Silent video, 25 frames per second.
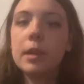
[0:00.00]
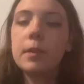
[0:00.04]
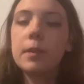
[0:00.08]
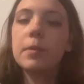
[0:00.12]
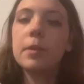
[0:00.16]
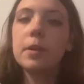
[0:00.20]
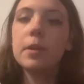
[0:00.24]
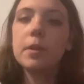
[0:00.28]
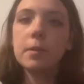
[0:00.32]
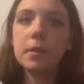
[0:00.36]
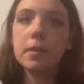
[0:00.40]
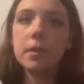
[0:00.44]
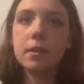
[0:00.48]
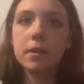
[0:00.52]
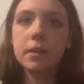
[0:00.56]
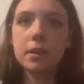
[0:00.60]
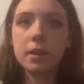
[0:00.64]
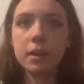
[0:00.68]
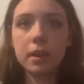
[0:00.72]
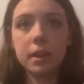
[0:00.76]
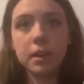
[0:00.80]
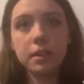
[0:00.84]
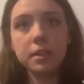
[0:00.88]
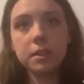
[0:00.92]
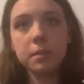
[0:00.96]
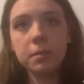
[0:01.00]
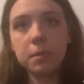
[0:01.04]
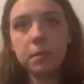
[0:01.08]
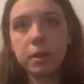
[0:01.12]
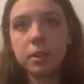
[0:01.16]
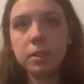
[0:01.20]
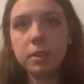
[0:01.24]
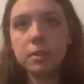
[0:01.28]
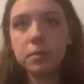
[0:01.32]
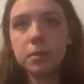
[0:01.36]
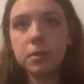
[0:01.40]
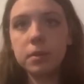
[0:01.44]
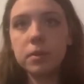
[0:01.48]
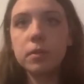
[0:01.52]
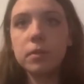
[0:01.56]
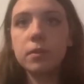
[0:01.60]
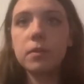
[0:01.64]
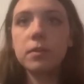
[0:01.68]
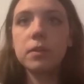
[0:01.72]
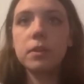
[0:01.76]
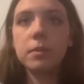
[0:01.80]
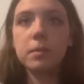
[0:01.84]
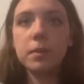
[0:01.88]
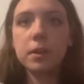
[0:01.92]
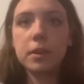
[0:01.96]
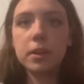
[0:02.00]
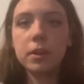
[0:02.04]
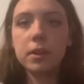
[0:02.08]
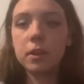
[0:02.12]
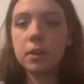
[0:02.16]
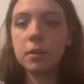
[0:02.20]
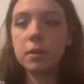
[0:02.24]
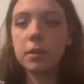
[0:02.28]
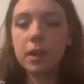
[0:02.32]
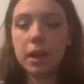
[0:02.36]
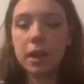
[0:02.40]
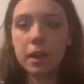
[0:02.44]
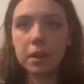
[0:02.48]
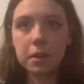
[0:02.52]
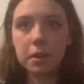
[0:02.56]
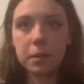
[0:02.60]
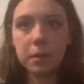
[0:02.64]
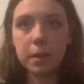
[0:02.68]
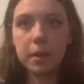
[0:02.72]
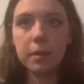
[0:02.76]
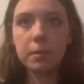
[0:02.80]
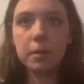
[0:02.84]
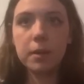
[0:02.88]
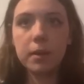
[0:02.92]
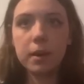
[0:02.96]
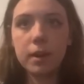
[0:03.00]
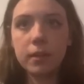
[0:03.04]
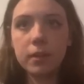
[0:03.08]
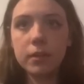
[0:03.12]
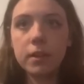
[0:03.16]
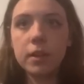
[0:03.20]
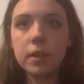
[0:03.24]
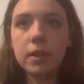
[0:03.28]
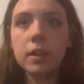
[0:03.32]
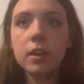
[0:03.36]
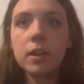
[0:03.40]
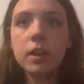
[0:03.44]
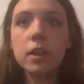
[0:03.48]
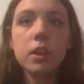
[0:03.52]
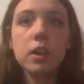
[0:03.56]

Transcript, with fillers: We are wondering, is it possible to make a car entirely powered by gravity?